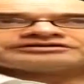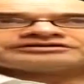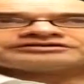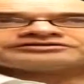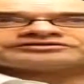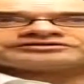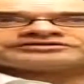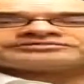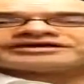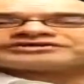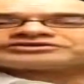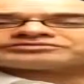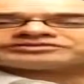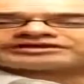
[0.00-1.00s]
to be
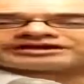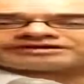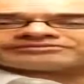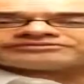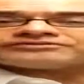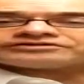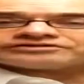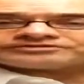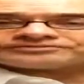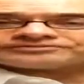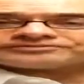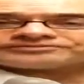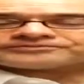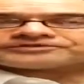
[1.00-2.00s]
immeasurably helpful.
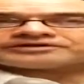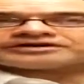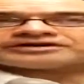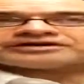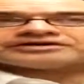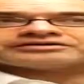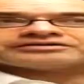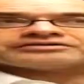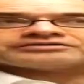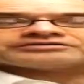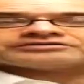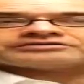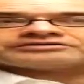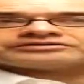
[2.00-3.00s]

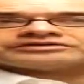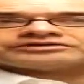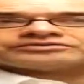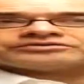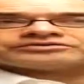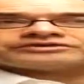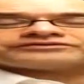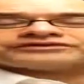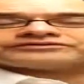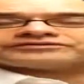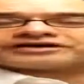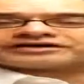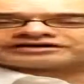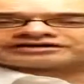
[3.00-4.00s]
If they've
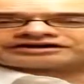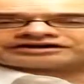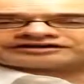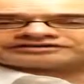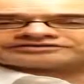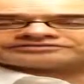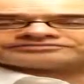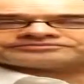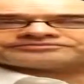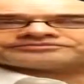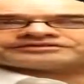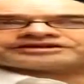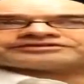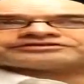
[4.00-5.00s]
got a client
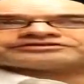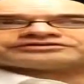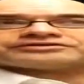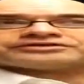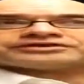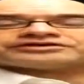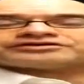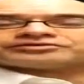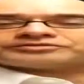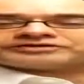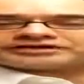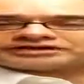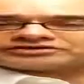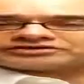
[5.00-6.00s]
and they're doing an
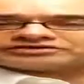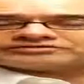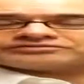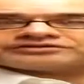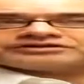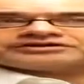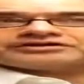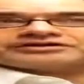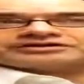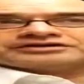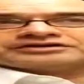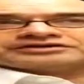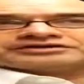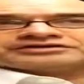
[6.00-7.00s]
interpretation,
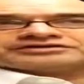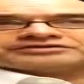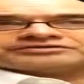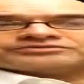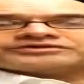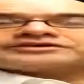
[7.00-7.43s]
and